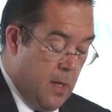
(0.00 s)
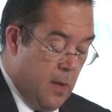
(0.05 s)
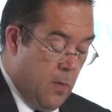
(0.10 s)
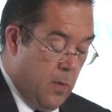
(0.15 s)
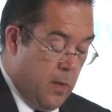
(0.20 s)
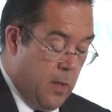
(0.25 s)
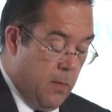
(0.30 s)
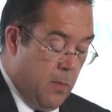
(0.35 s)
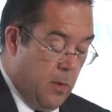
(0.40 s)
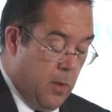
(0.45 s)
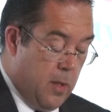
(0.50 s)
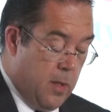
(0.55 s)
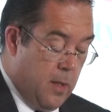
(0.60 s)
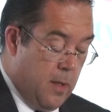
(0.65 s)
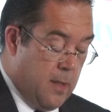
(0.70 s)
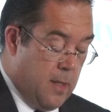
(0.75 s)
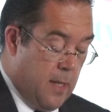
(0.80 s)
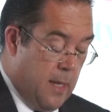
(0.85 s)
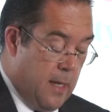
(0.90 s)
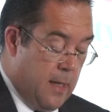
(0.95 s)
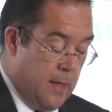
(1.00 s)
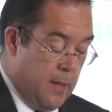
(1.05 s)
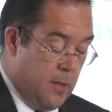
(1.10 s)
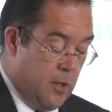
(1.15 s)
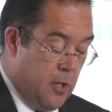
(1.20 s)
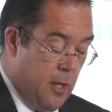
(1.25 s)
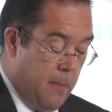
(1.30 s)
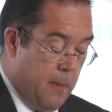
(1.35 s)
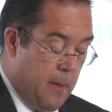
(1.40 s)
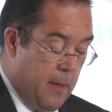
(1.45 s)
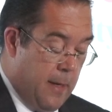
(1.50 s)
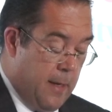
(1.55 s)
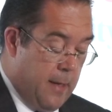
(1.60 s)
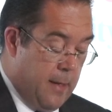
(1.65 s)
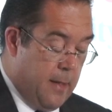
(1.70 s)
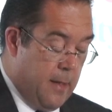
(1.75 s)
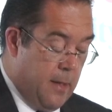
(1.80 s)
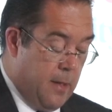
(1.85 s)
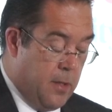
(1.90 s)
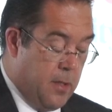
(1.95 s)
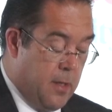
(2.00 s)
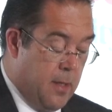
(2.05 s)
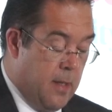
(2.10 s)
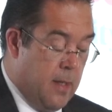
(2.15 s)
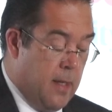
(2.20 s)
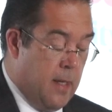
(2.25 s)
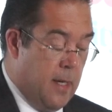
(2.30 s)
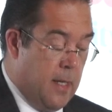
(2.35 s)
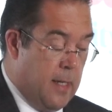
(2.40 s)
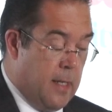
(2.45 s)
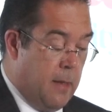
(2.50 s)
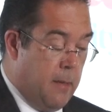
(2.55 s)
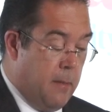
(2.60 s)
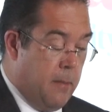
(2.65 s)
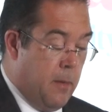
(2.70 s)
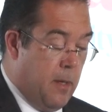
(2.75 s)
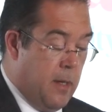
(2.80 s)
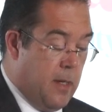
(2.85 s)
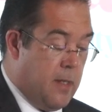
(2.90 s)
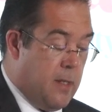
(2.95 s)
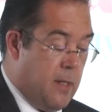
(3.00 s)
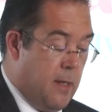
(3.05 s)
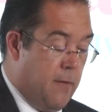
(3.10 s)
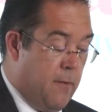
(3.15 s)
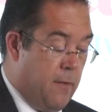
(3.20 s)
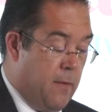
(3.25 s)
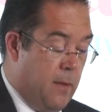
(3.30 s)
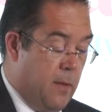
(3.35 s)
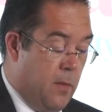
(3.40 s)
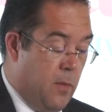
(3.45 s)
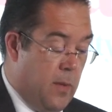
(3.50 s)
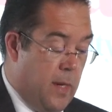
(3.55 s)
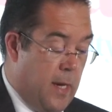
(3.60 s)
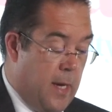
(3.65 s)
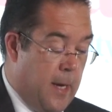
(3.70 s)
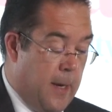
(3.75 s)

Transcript: with the Maltese Islands chapel heritage in an immersive way.